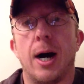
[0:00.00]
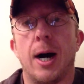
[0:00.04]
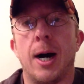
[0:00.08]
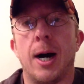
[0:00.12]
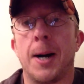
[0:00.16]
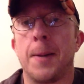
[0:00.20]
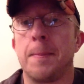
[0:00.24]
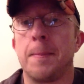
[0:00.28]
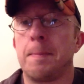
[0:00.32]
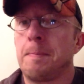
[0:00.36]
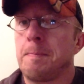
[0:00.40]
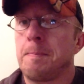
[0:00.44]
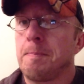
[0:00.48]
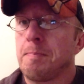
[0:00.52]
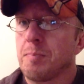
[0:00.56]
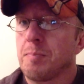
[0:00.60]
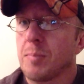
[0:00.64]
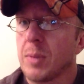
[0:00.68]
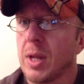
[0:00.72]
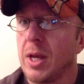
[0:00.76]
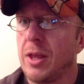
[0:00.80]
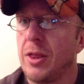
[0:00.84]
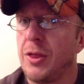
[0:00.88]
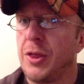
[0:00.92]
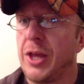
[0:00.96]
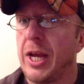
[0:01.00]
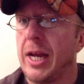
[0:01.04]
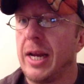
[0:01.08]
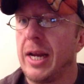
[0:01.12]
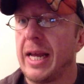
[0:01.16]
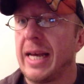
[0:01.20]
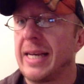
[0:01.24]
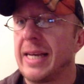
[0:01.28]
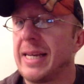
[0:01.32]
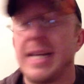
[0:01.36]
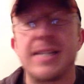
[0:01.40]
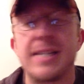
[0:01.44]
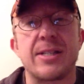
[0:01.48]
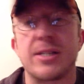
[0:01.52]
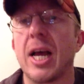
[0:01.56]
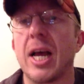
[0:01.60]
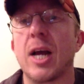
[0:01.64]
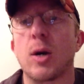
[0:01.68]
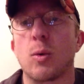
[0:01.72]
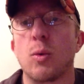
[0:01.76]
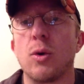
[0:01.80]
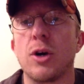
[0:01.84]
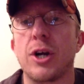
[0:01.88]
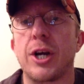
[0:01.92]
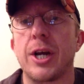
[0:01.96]
then it's
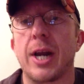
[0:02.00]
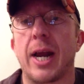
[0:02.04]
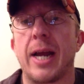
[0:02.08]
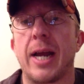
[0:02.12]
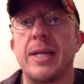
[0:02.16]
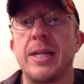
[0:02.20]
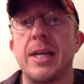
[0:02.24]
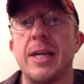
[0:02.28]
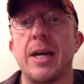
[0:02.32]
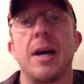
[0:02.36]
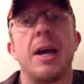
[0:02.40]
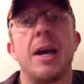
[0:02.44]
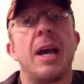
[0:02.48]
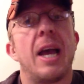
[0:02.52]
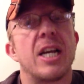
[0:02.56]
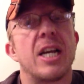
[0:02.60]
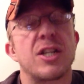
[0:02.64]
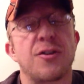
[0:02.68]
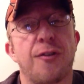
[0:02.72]
not a real good idea.